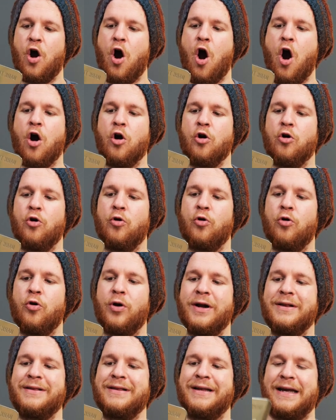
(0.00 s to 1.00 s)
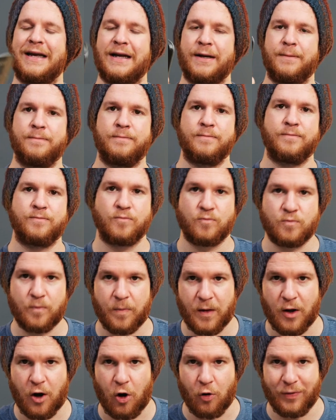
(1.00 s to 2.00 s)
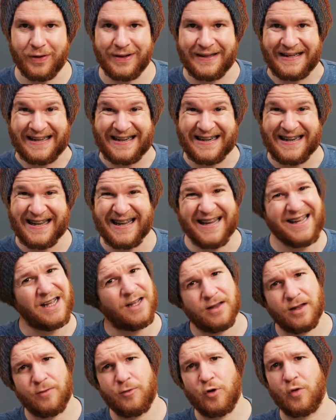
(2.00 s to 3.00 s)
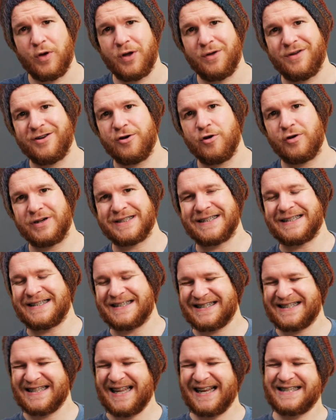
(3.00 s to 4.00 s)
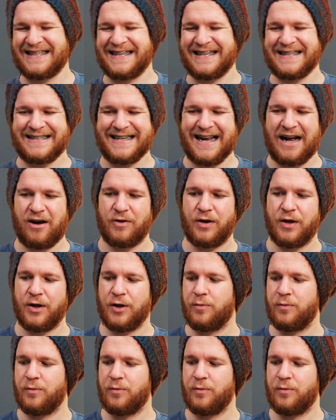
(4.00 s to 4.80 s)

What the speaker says: Aurelian, let me know when you can notice the dyslexia down